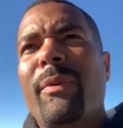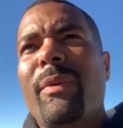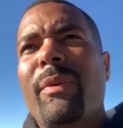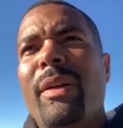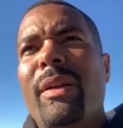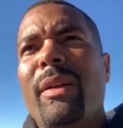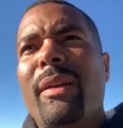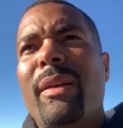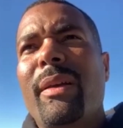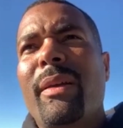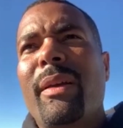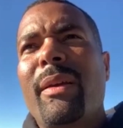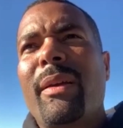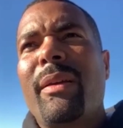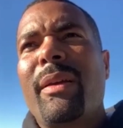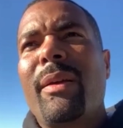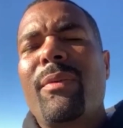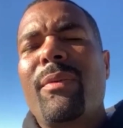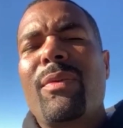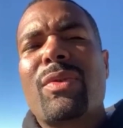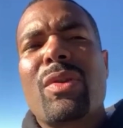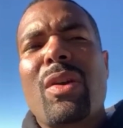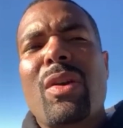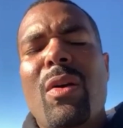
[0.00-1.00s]
We, it, it
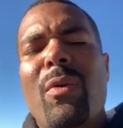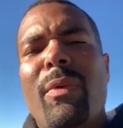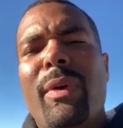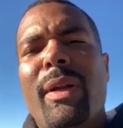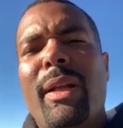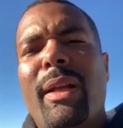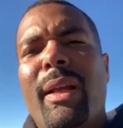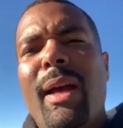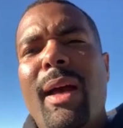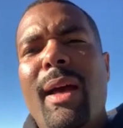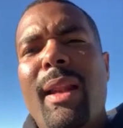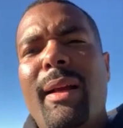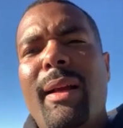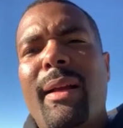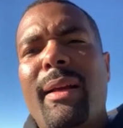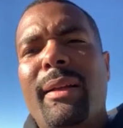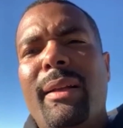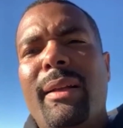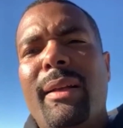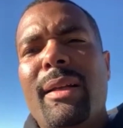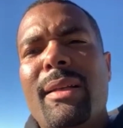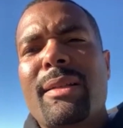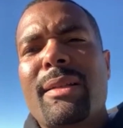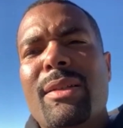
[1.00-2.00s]
was already kind of like a
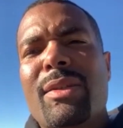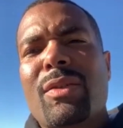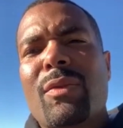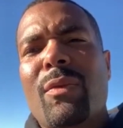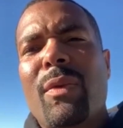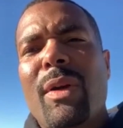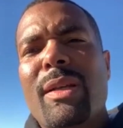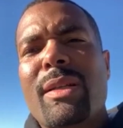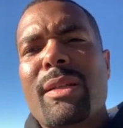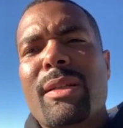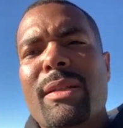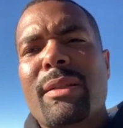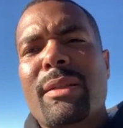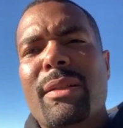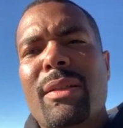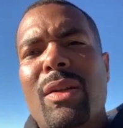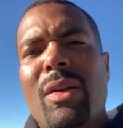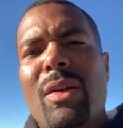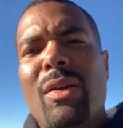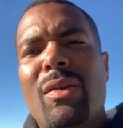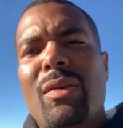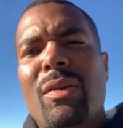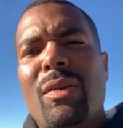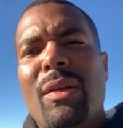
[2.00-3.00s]
done situation, you
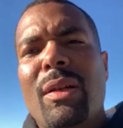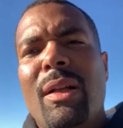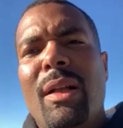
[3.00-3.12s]
know.